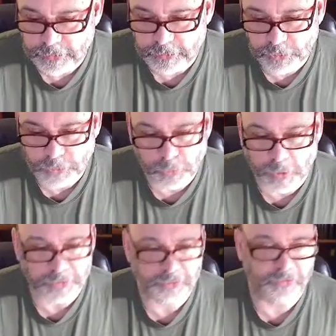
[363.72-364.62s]
you
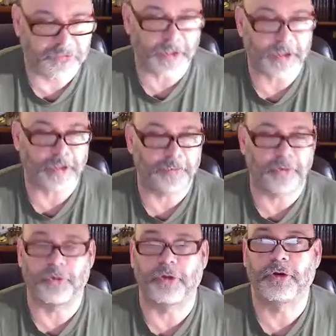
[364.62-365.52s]
want to set up
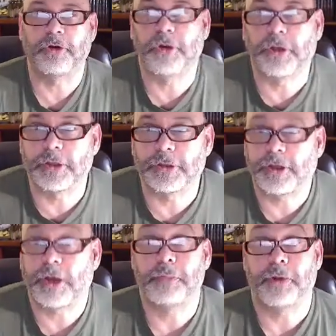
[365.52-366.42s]
your
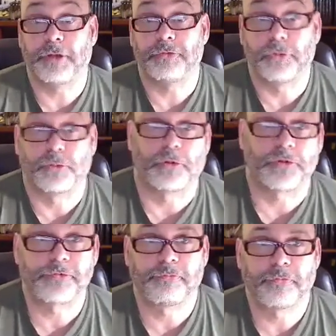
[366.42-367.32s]
company
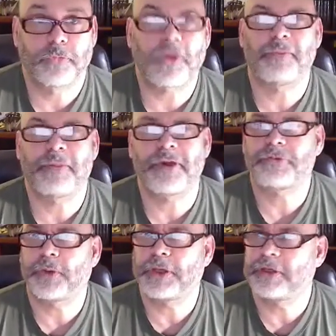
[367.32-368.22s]
rules. Well, the best
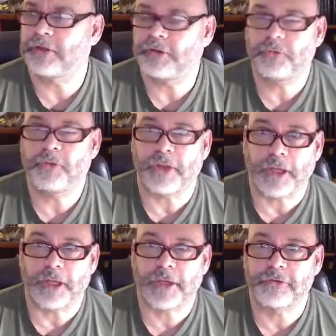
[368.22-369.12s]
way to do
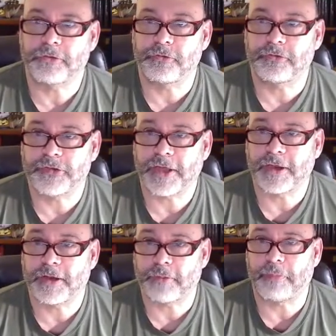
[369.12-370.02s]
that is to set
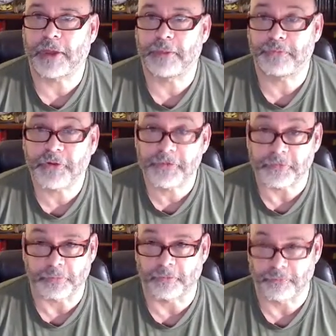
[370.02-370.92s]
it up by
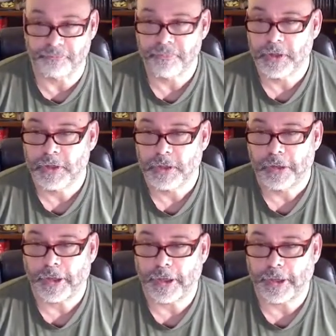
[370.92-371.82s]
principle.
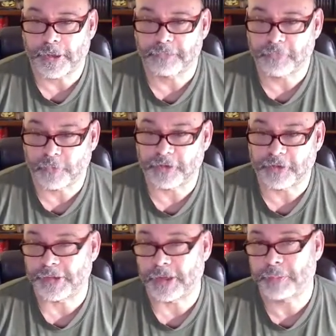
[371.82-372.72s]
For
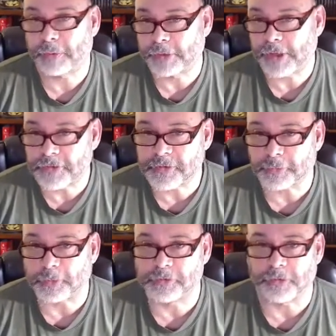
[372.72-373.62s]
example,
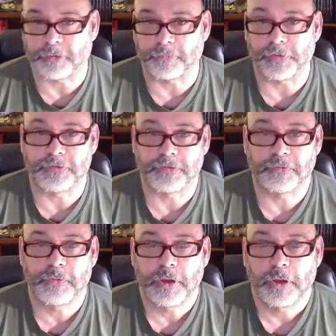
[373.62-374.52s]
customer service.
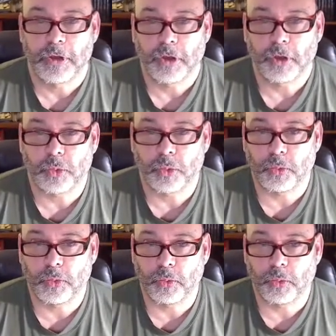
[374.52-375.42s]

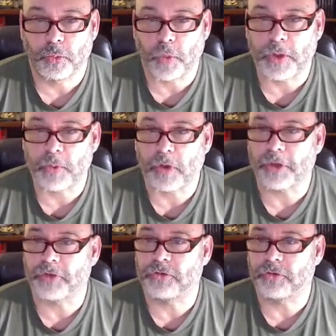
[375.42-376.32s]
We
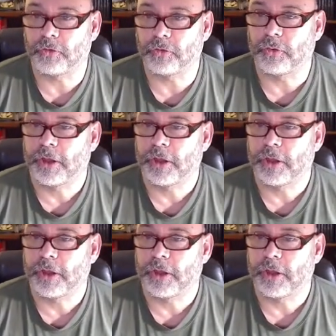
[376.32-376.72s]
want to,